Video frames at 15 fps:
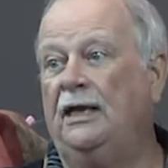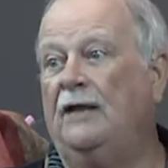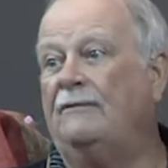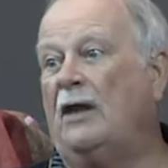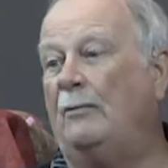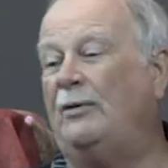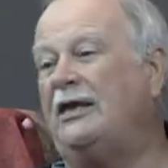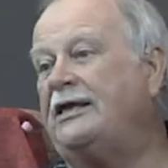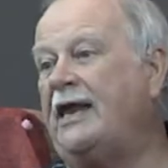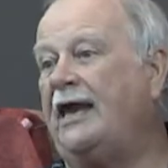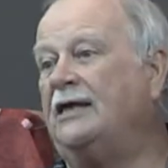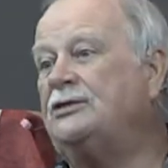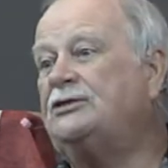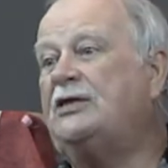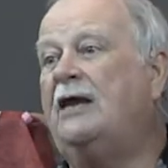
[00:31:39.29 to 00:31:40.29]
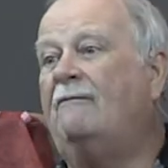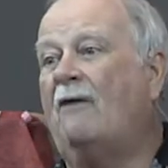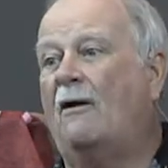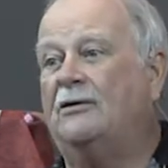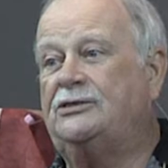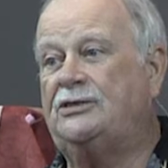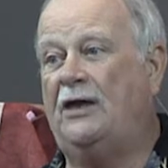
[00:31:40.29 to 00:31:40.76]
that we can't save
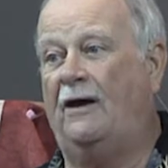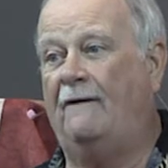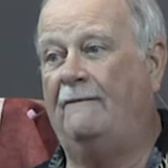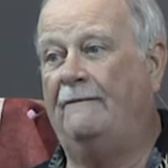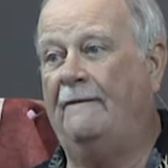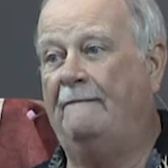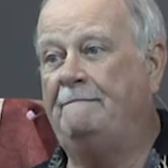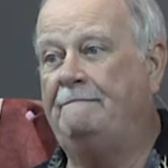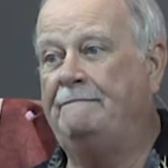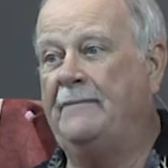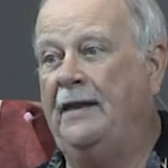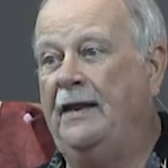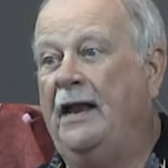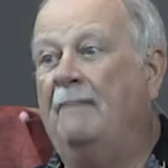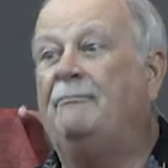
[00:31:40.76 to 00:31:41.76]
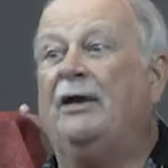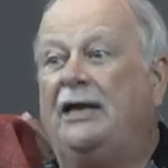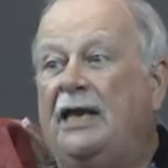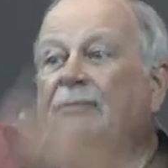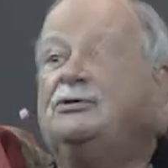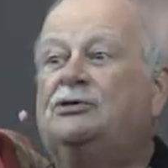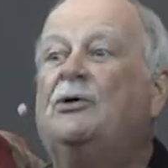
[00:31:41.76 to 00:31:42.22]
ourselves but
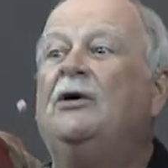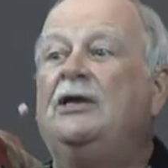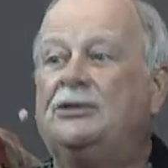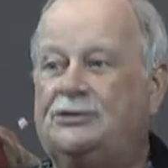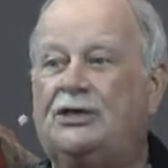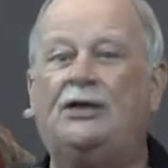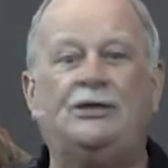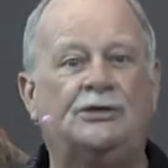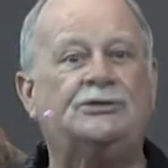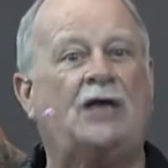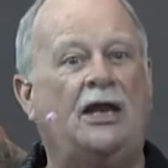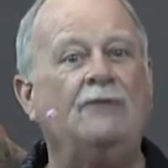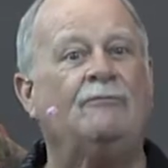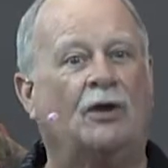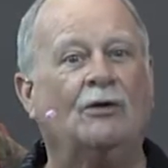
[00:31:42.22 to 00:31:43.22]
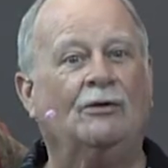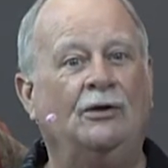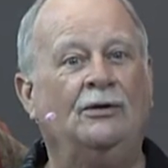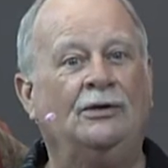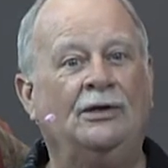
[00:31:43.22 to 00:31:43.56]
he was going to send a Savior,